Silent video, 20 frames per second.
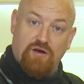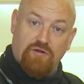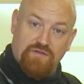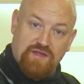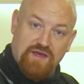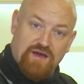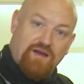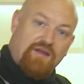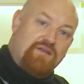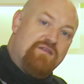on
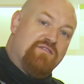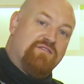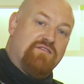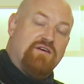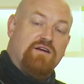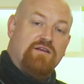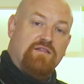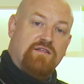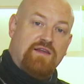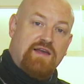the
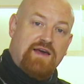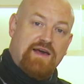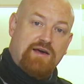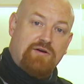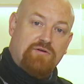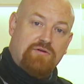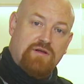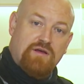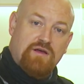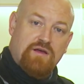underside of the
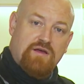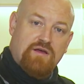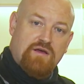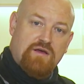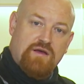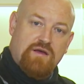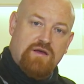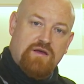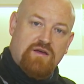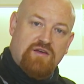layout
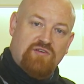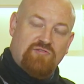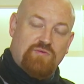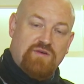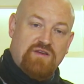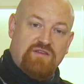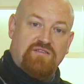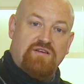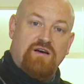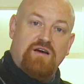is
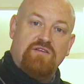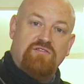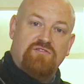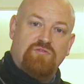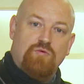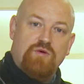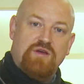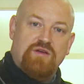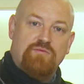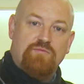designed
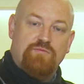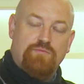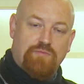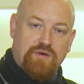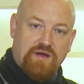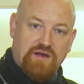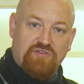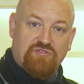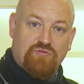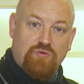so we can
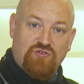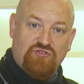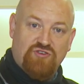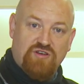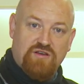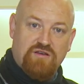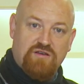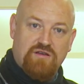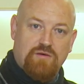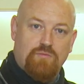plug a switch
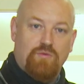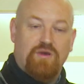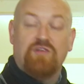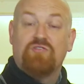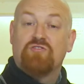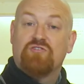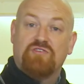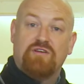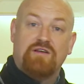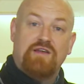in and we can
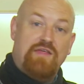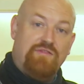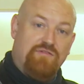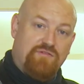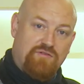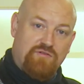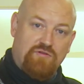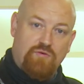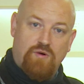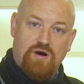just
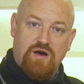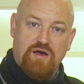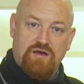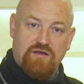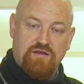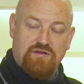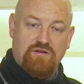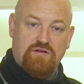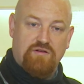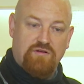lengthen the
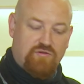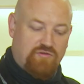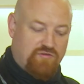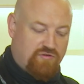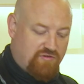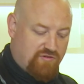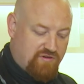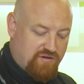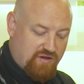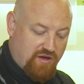wire
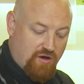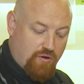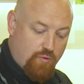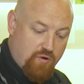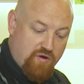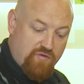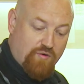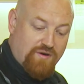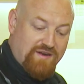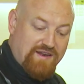to go
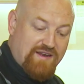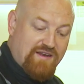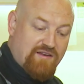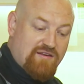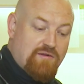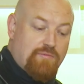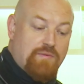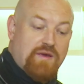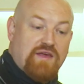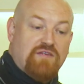wherever we need it
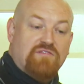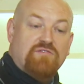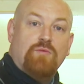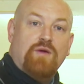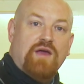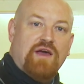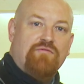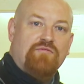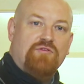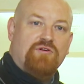to be. So
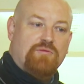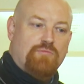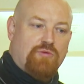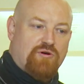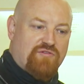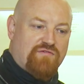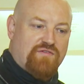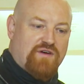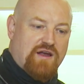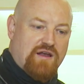we haven't got to
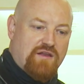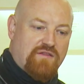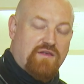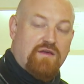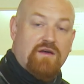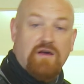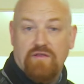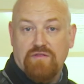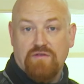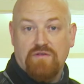modify
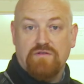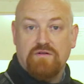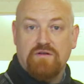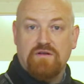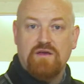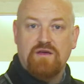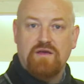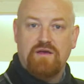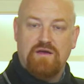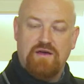anything other
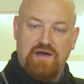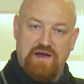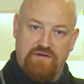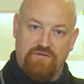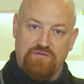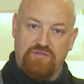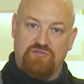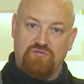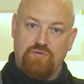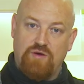than
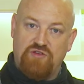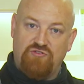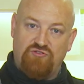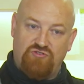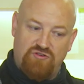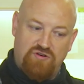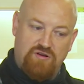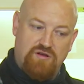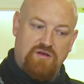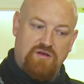having the switch